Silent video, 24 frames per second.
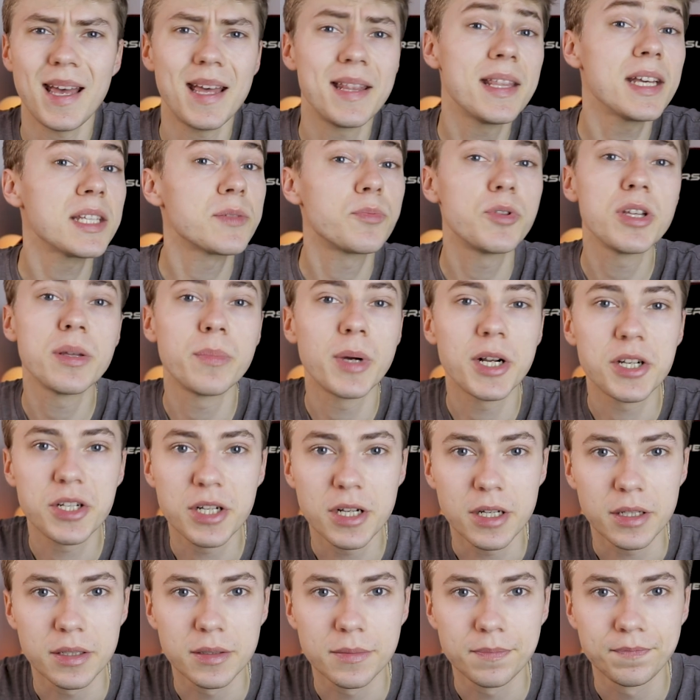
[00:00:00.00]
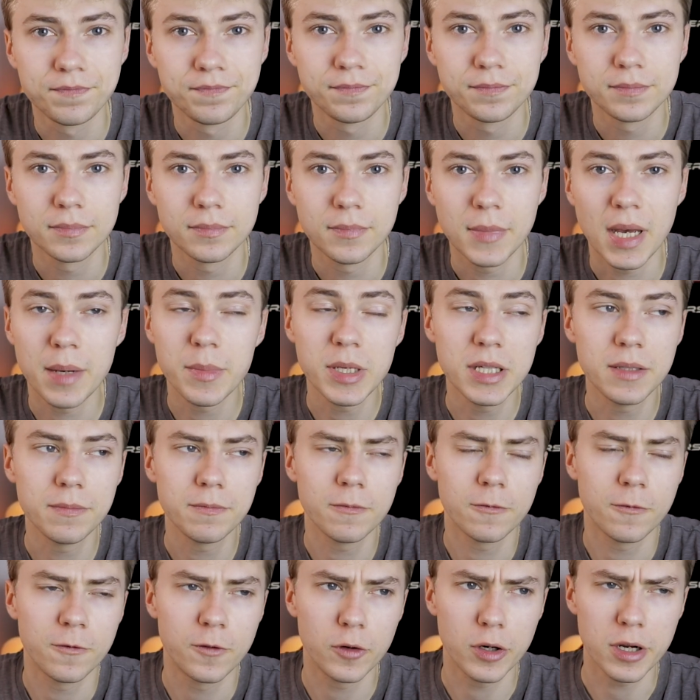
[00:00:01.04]
And that's pretty much it. I
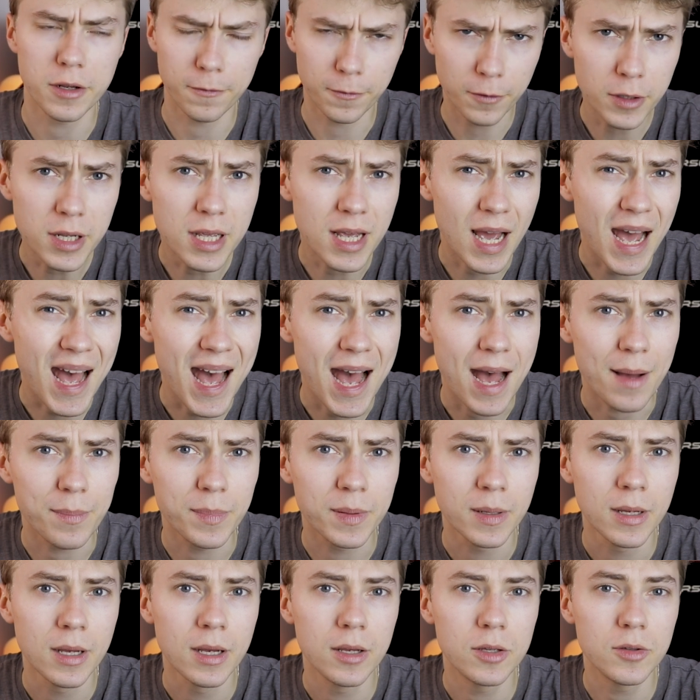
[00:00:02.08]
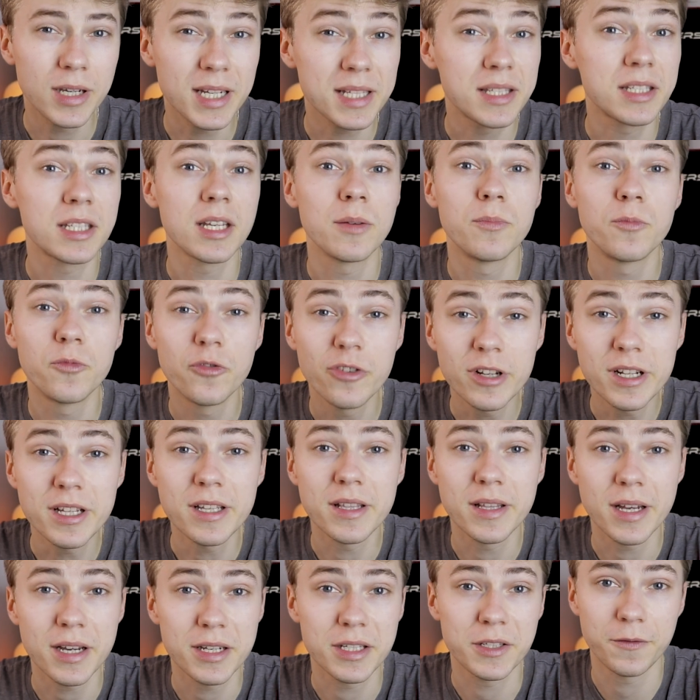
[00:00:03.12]
mean, for a free app, you get some
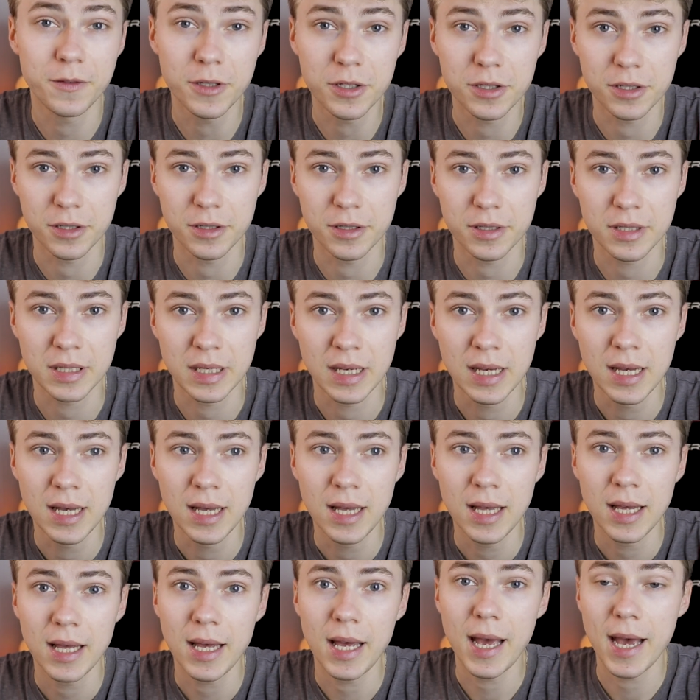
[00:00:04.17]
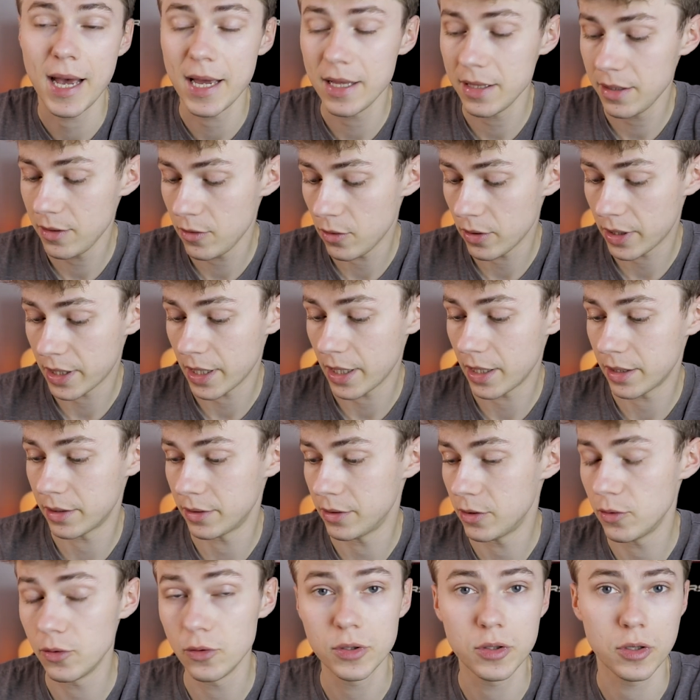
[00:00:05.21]
really nice features, and you
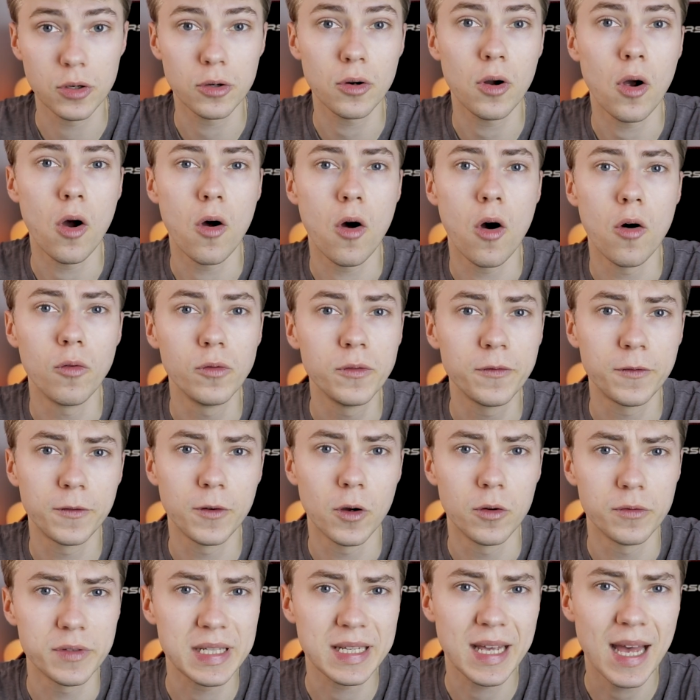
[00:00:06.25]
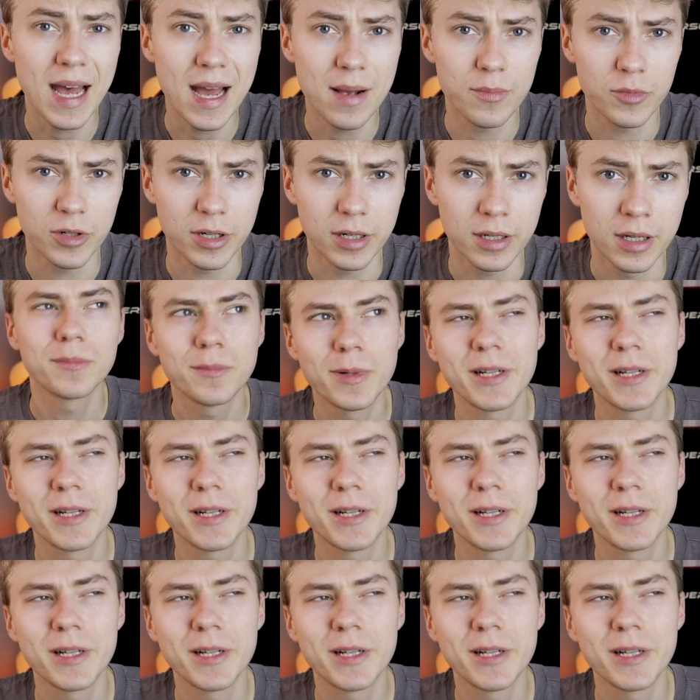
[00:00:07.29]
can use your own phone's camera.